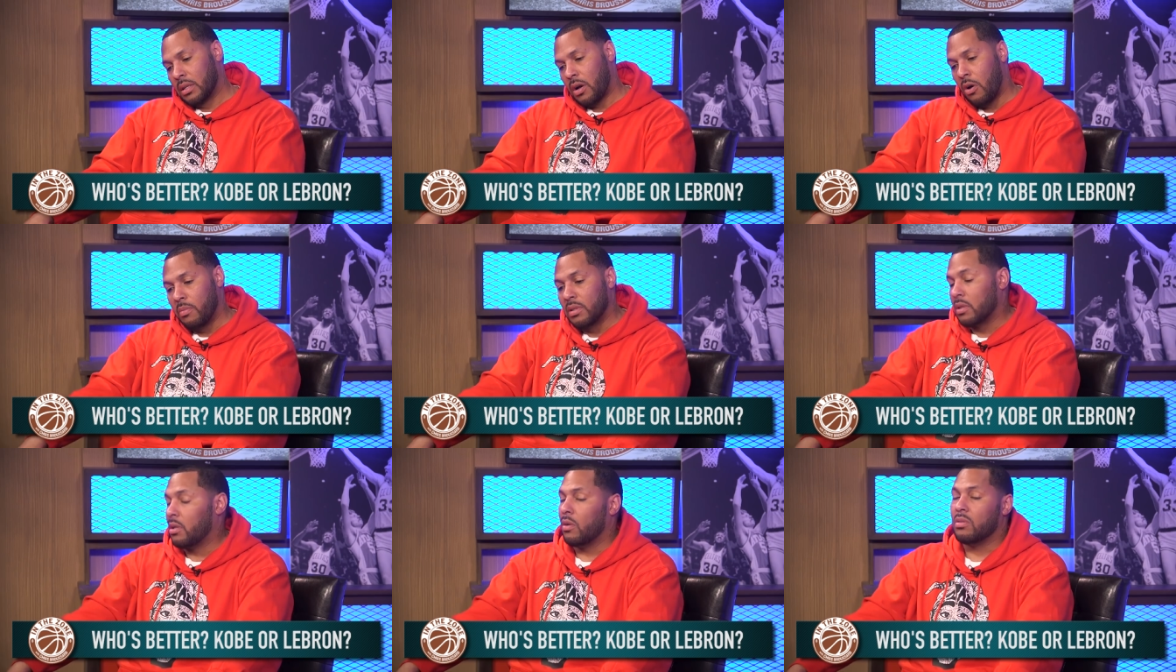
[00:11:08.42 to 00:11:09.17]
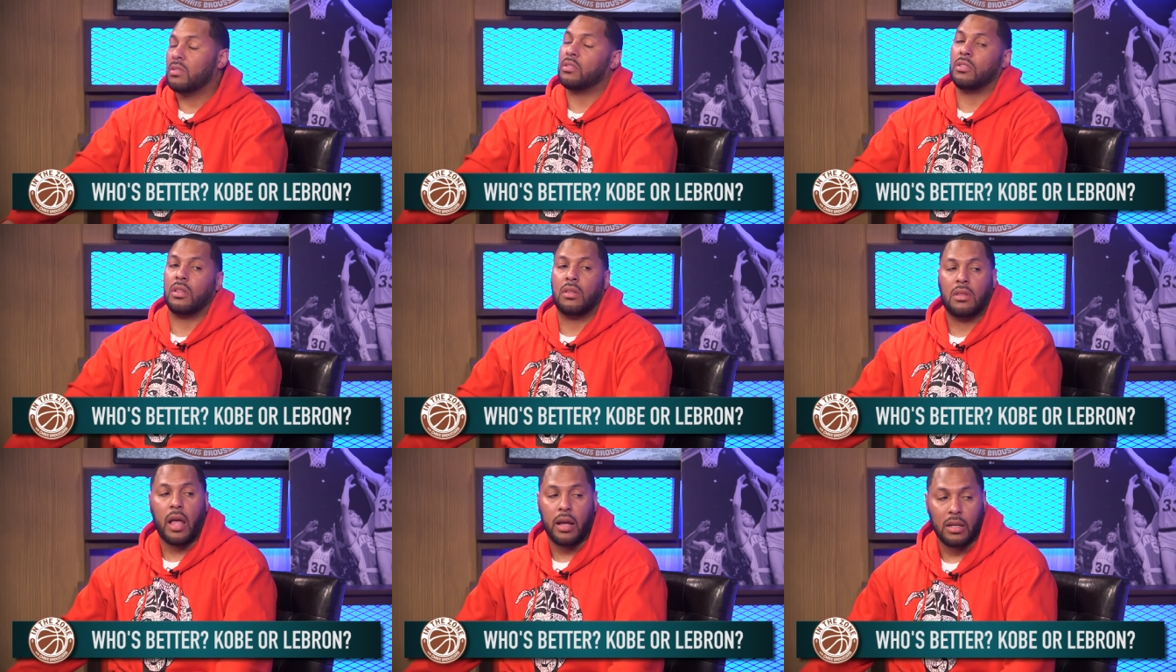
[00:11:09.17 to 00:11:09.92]
Kobe's the closest
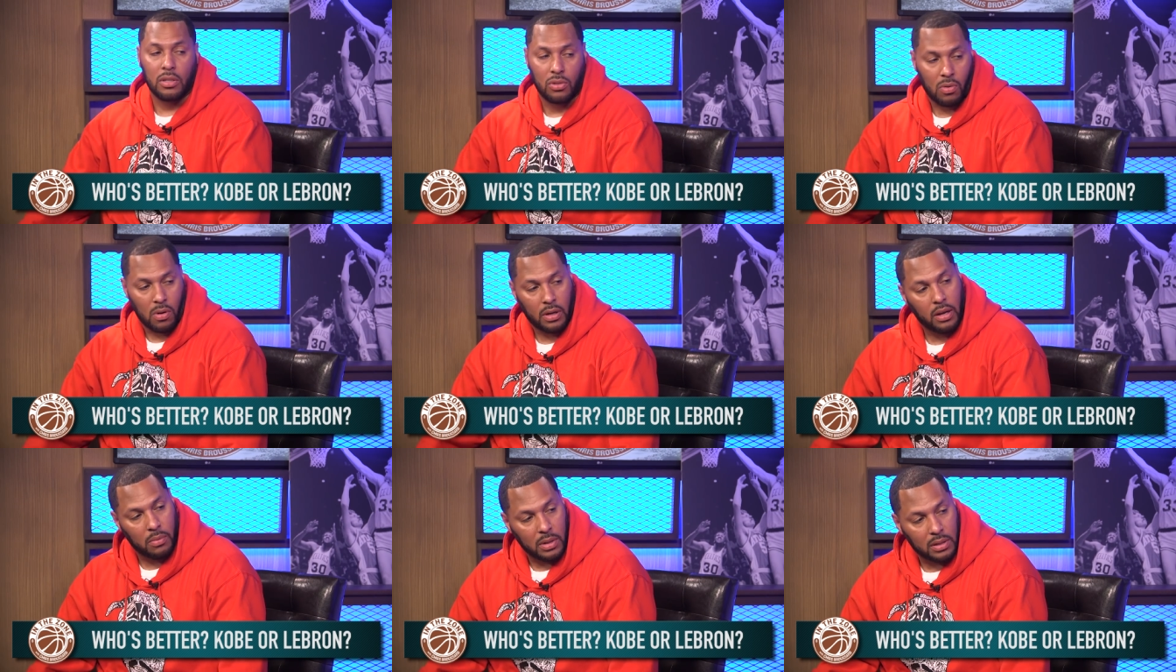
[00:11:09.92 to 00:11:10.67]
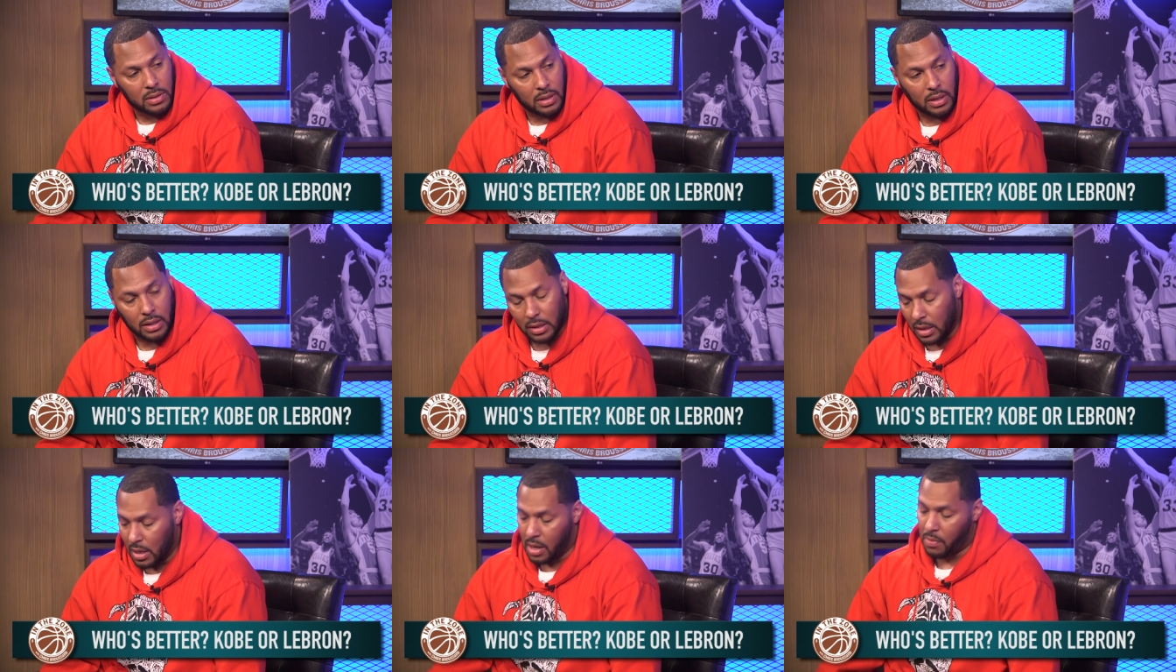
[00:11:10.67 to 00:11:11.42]
thing to Jordan that we've yeah. seen.
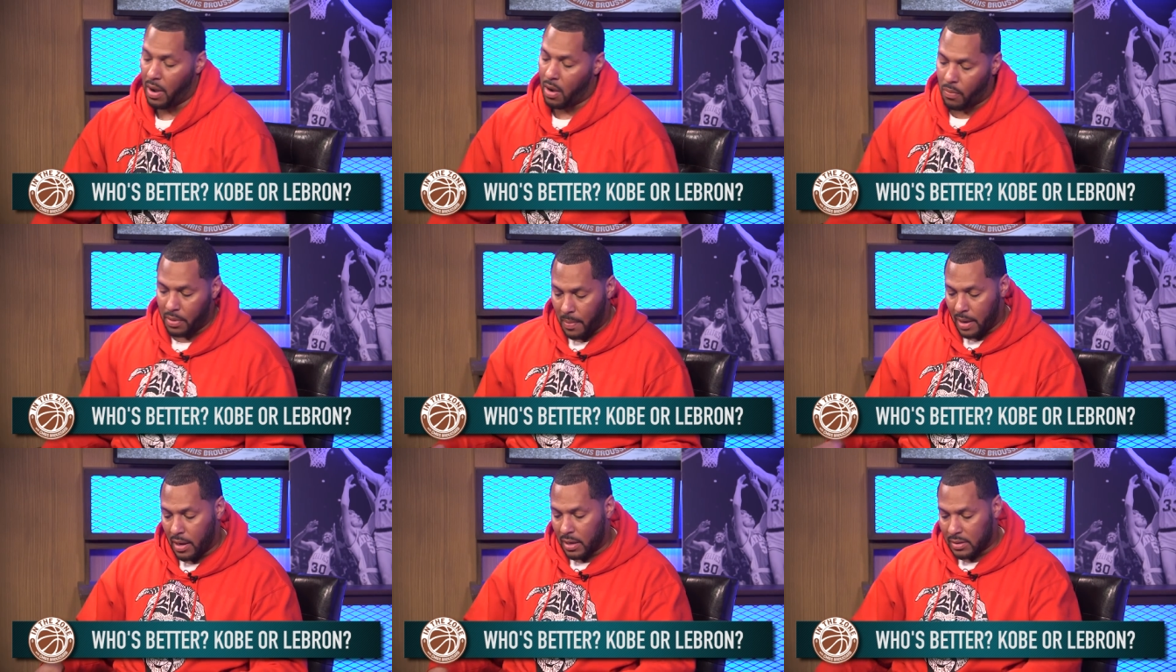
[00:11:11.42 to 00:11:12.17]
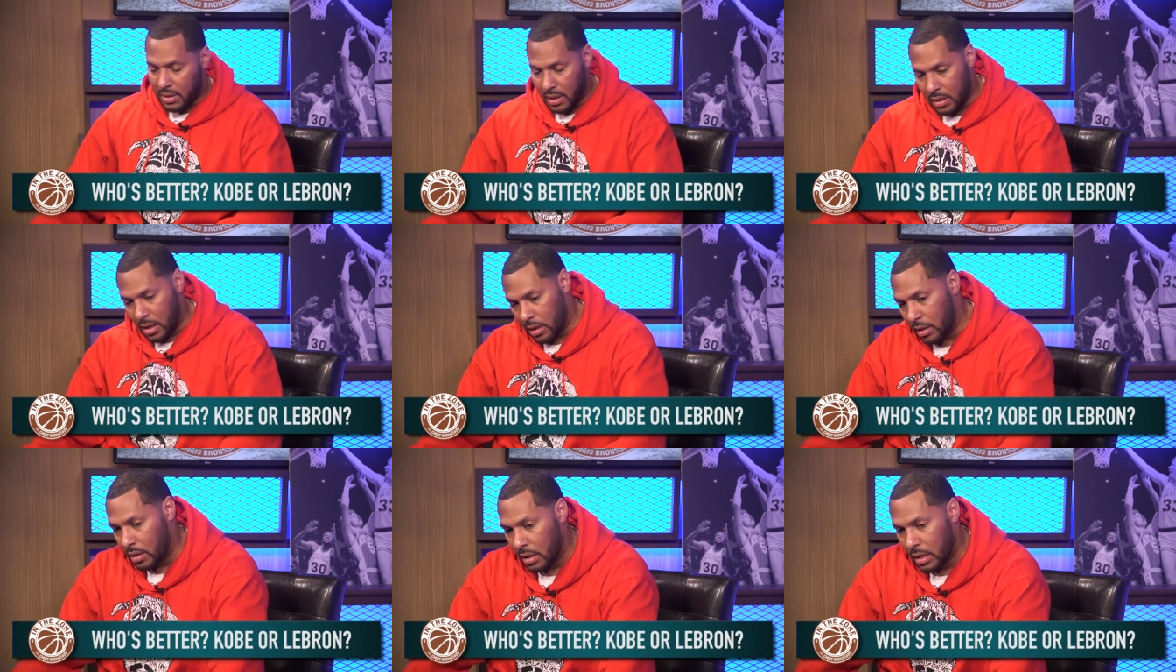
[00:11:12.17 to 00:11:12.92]
We, we might not see
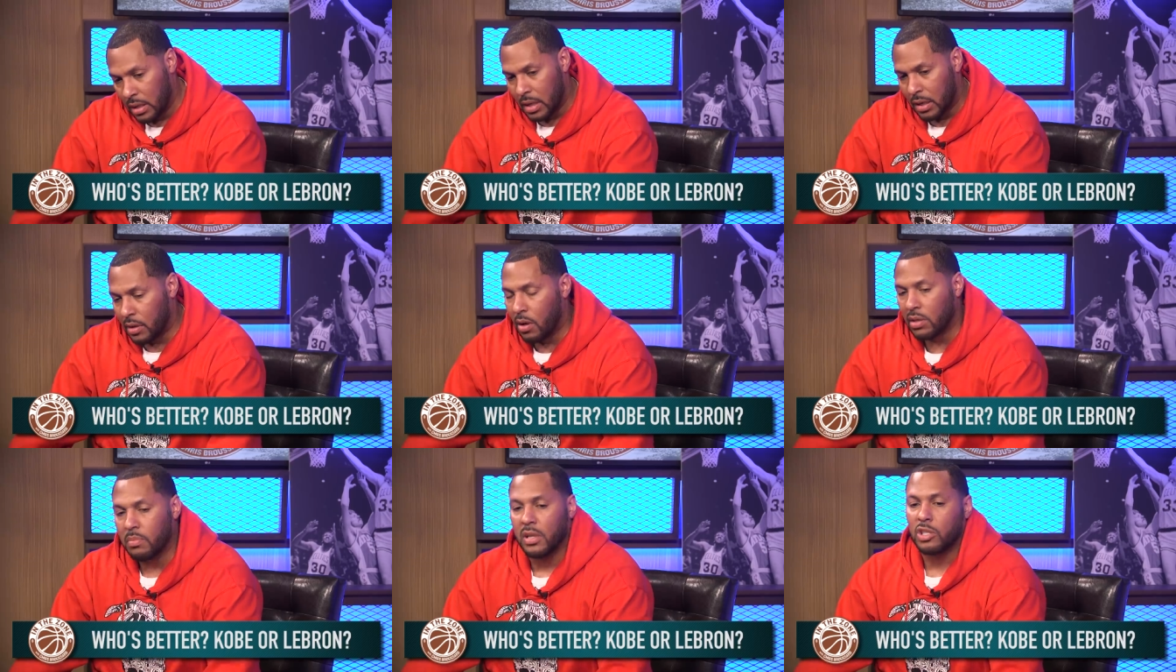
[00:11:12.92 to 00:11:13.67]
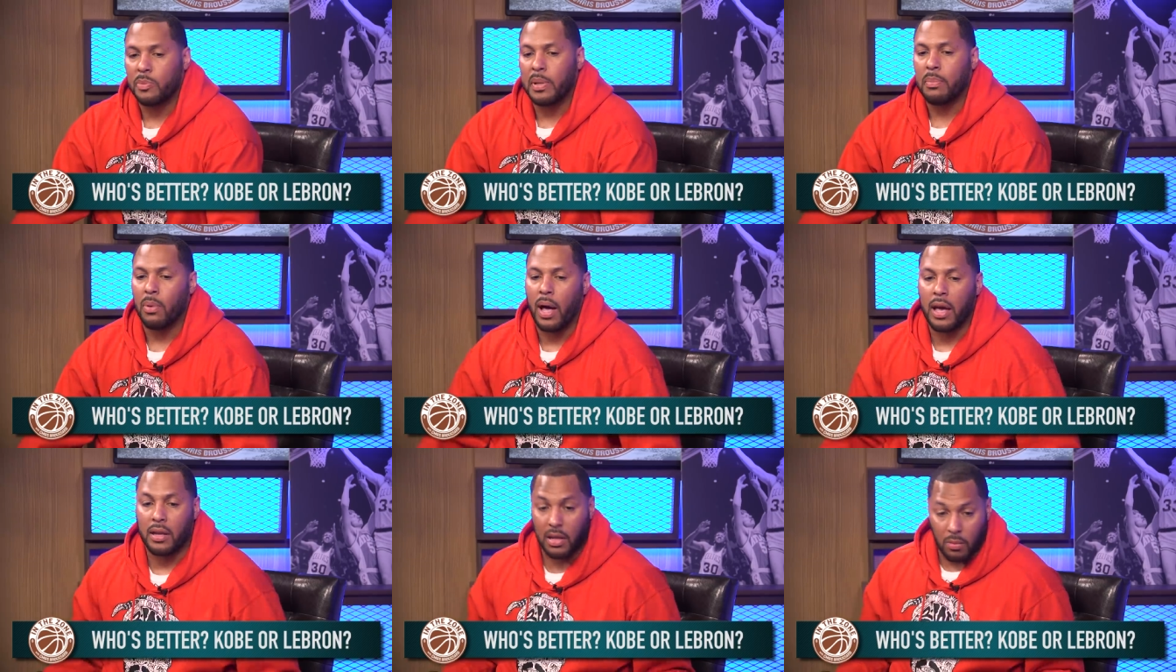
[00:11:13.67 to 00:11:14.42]
another, you know, as much as people
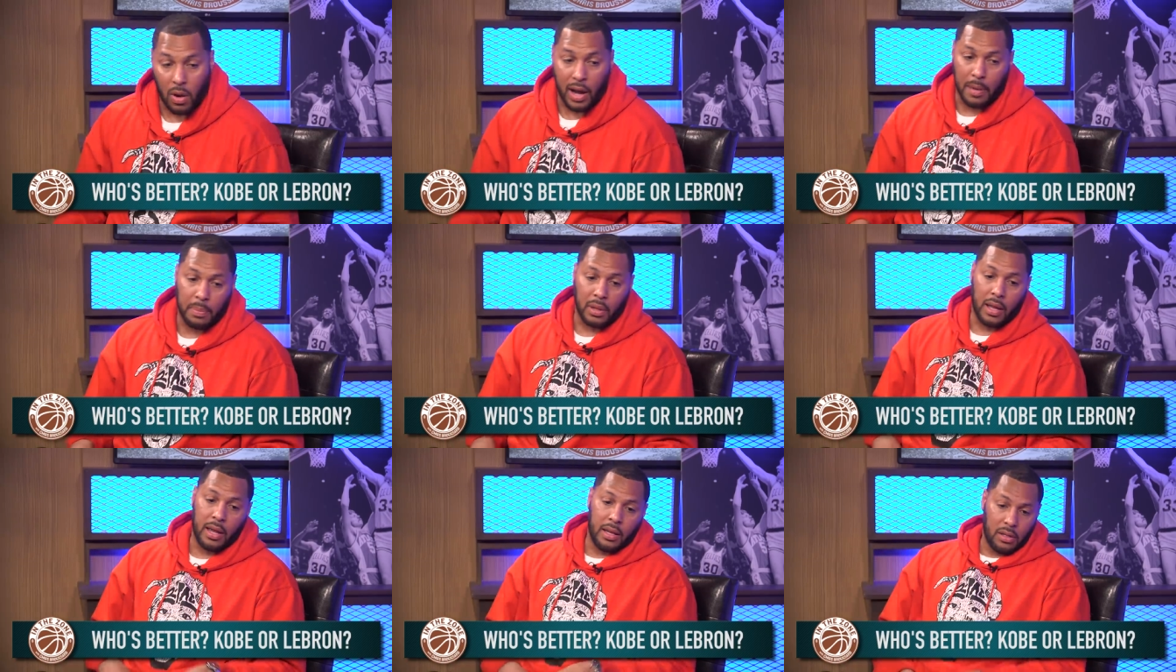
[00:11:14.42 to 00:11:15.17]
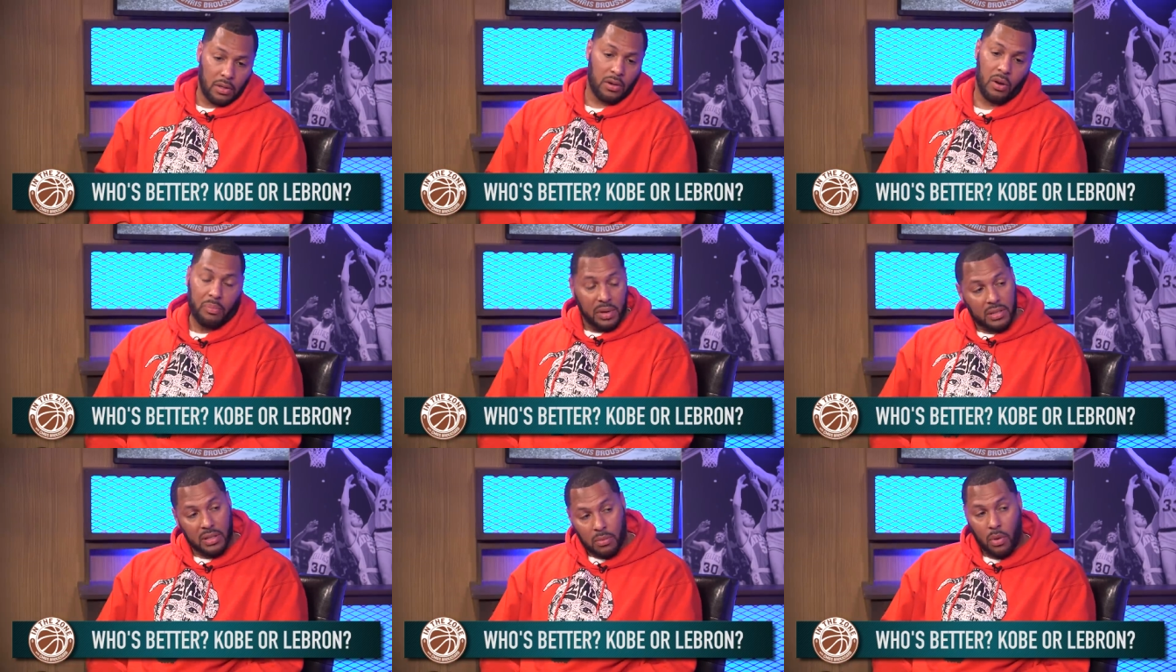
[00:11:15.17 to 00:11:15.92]
hated him while he played, you're going to
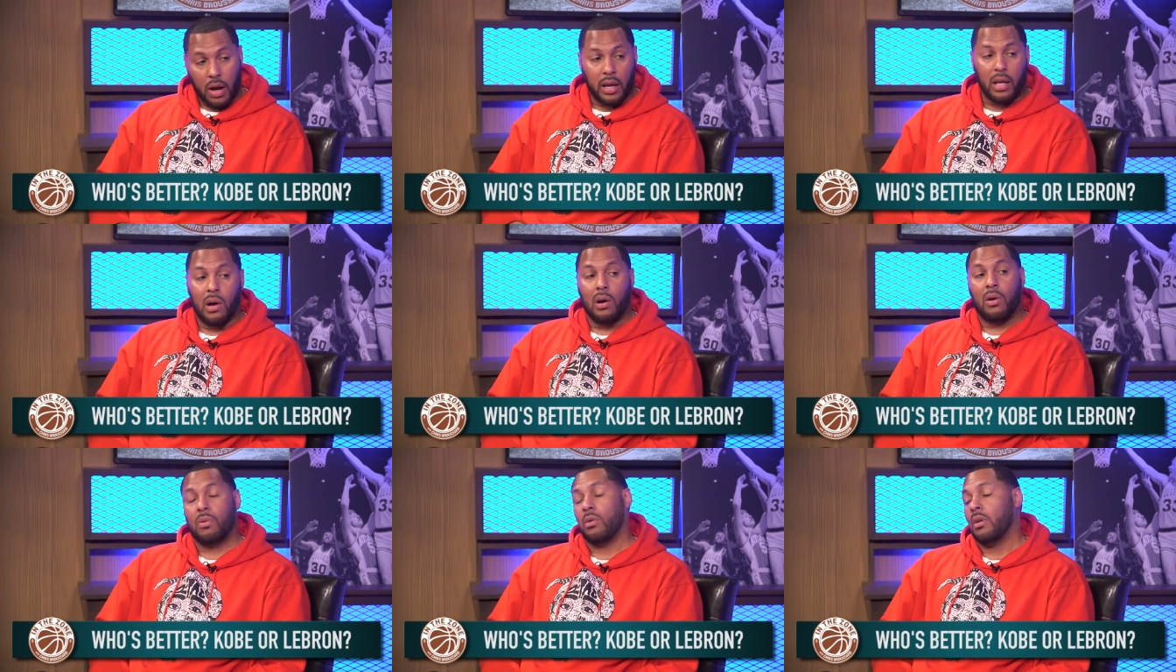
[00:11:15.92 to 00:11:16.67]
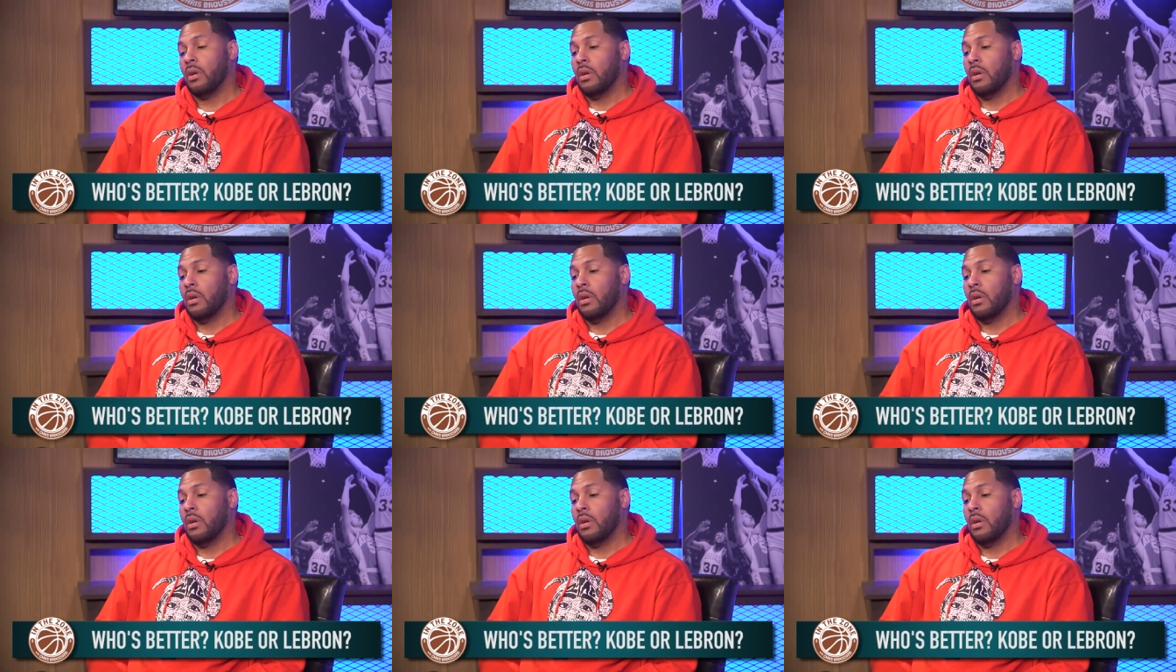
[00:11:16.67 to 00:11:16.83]
miss him while he gone.